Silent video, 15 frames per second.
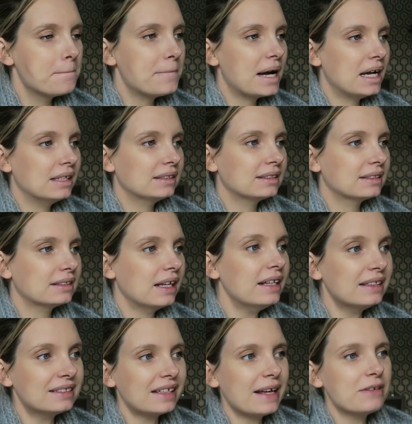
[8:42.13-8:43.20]
But
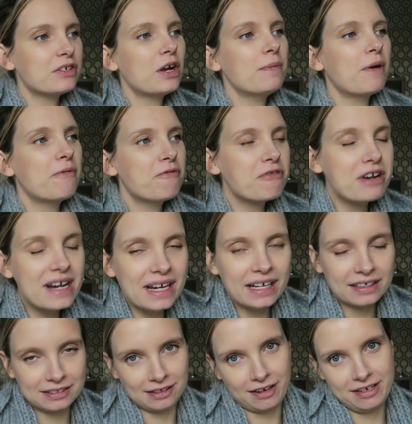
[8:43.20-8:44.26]
at the same time, I'm really
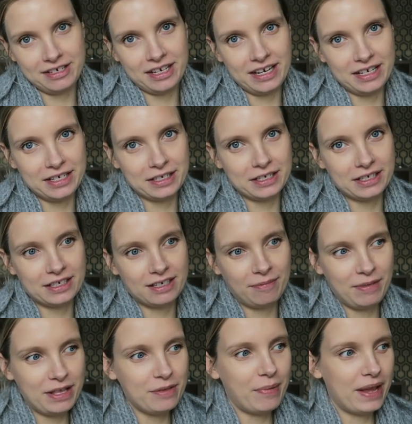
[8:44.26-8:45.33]
excited to
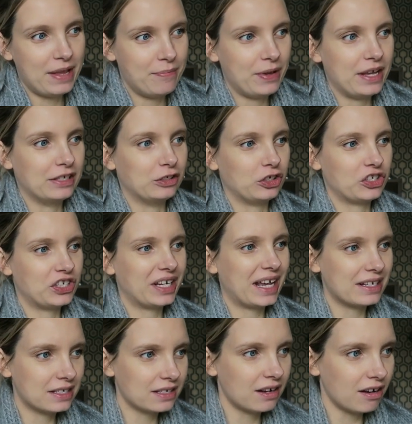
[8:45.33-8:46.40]
meet the baby and just to
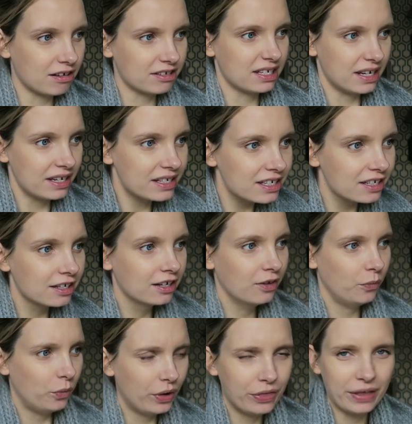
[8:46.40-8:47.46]
get started
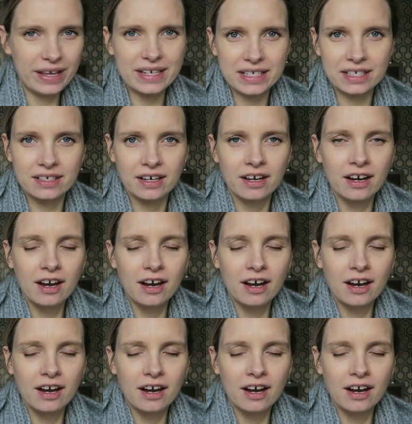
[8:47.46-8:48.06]
with it.